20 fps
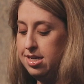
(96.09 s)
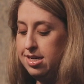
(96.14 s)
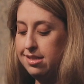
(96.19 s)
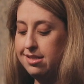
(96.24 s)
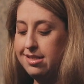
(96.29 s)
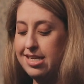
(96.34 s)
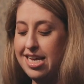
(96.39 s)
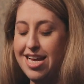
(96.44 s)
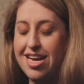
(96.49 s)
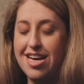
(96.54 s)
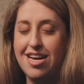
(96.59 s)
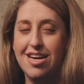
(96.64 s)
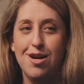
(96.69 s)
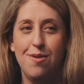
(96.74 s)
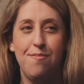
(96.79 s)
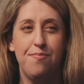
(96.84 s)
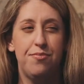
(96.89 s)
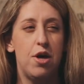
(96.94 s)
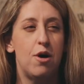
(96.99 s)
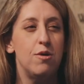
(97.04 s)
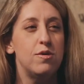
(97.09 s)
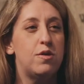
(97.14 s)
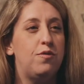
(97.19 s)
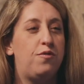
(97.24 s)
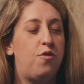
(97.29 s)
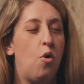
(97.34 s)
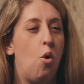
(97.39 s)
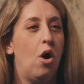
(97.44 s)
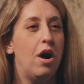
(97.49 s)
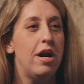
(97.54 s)
See, those
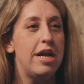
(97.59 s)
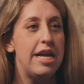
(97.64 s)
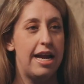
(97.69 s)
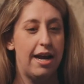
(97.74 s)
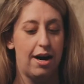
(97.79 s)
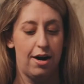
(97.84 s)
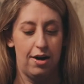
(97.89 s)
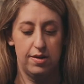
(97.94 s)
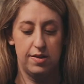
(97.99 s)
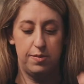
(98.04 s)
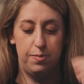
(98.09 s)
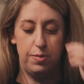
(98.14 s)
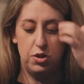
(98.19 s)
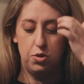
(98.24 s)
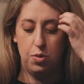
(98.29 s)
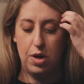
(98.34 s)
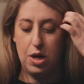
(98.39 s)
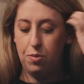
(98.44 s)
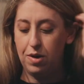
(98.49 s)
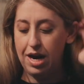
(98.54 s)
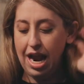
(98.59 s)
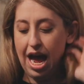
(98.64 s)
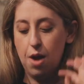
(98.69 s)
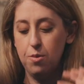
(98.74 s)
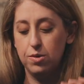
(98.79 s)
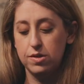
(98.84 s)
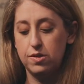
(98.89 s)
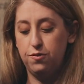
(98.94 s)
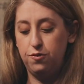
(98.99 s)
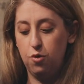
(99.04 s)
4 years between when I
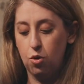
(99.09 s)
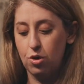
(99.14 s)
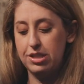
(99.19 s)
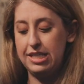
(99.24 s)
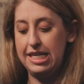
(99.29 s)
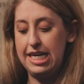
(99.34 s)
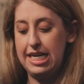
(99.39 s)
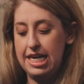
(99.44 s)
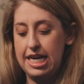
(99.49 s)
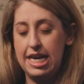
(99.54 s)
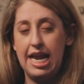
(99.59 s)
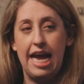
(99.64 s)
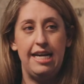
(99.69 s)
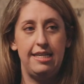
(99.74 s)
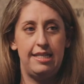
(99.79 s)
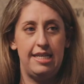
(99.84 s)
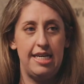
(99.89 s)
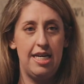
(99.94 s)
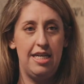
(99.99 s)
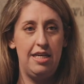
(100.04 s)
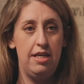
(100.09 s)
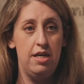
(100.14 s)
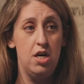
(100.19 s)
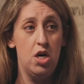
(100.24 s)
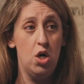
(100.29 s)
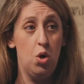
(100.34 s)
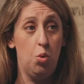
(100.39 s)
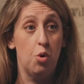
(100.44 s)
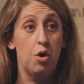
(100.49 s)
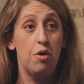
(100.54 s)
was 14 and 18
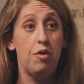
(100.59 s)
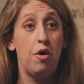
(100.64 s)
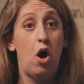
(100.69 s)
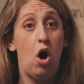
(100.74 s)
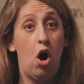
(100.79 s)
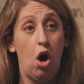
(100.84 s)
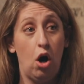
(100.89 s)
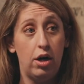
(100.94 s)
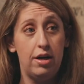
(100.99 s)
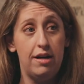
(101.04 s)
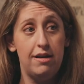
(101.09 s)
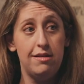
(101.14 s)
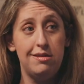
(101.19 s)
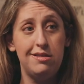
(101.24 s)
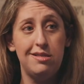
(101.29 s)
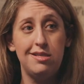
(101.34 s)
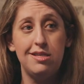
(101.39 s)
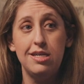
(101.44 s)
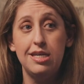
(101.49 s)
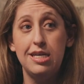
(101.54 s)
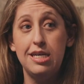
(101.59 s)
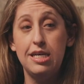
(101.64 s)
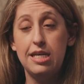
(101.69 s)
were the hardest